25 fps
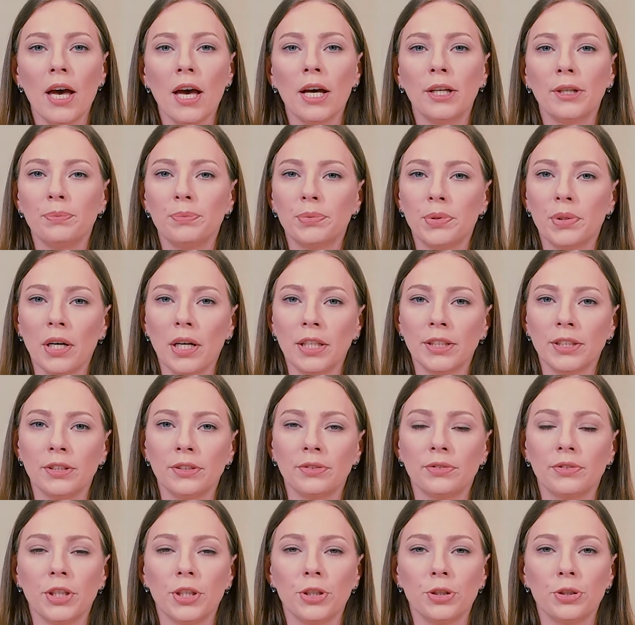and
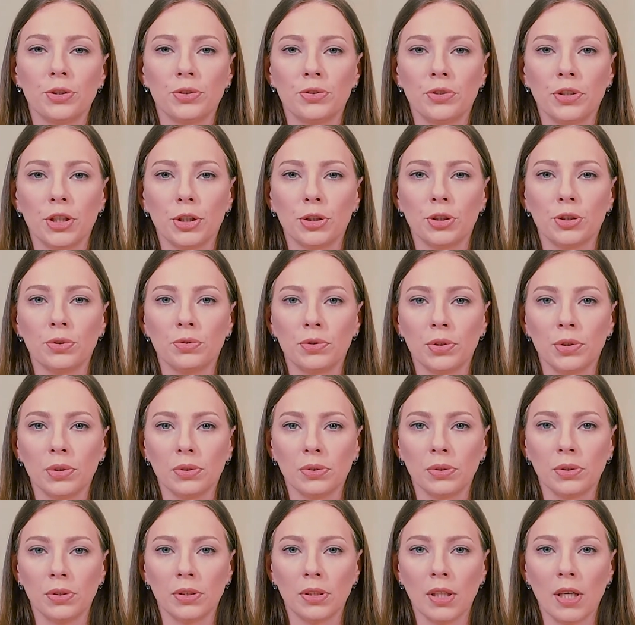pricing registration
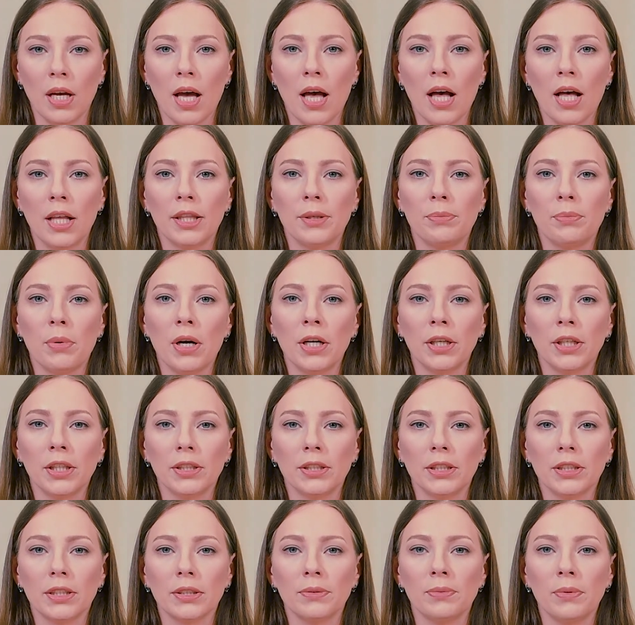rules. The market
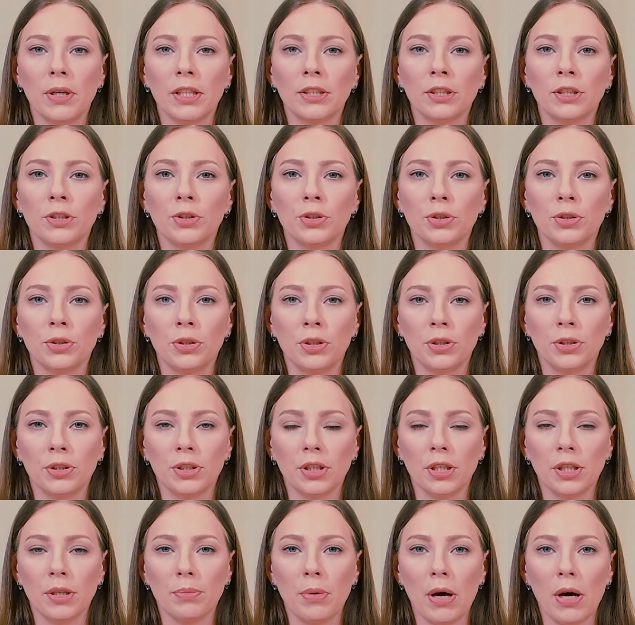is quite concerned
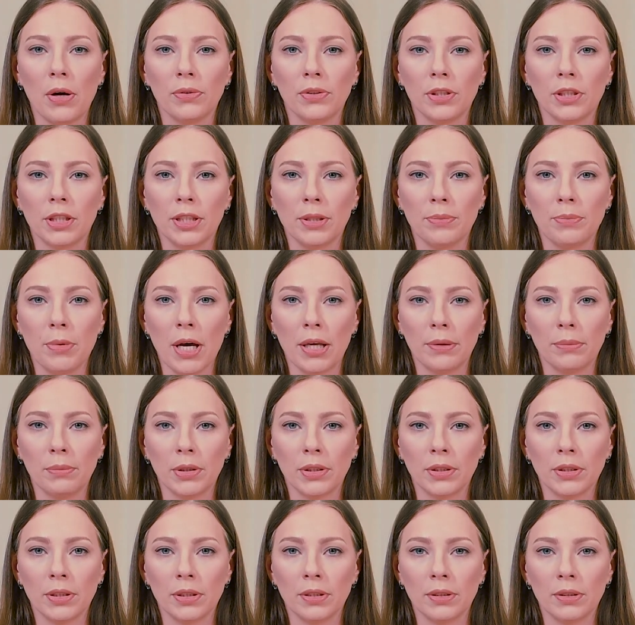about these
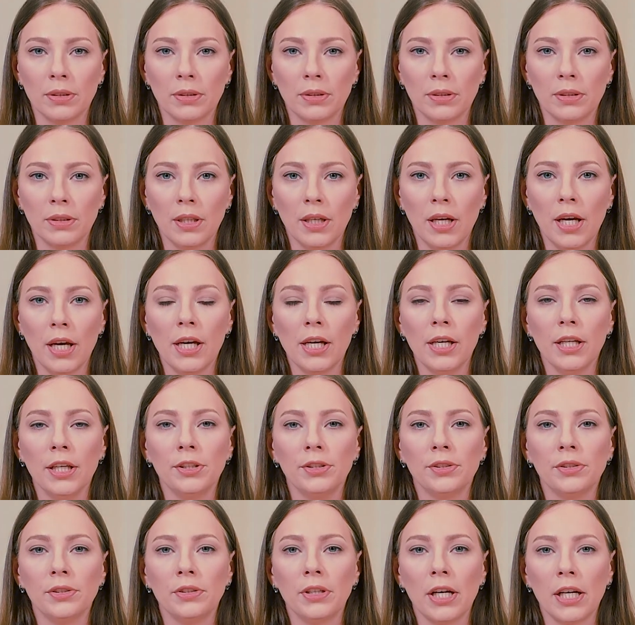amendments.
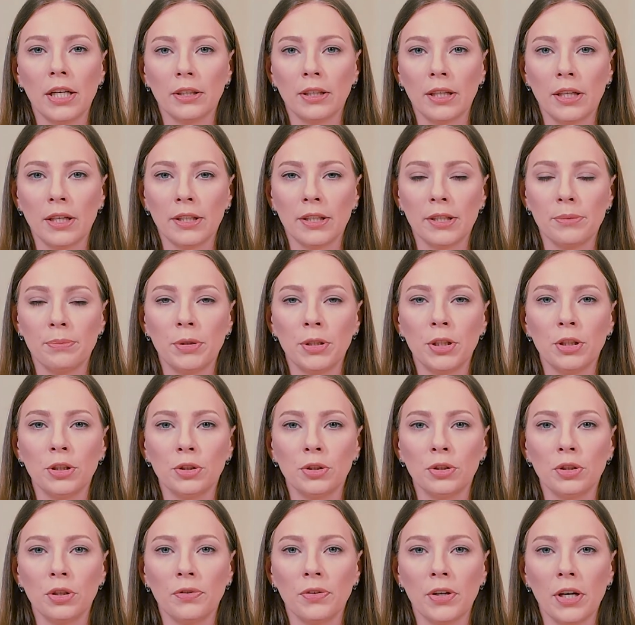Inter alia, the
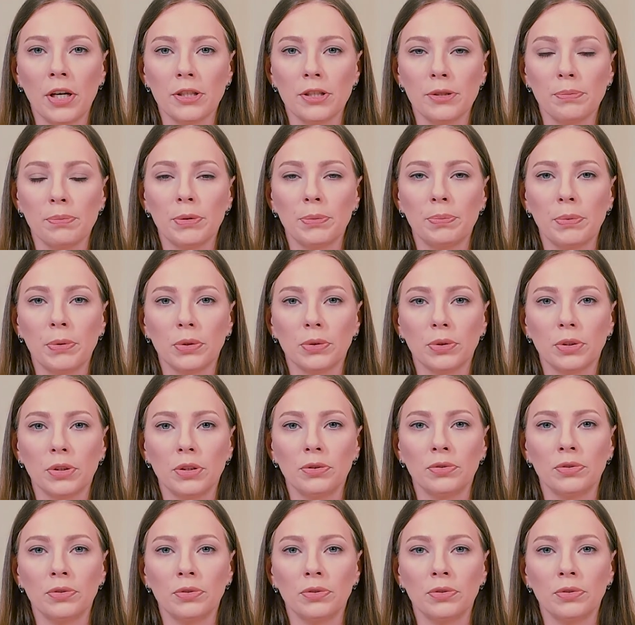Ministry of Health proposed the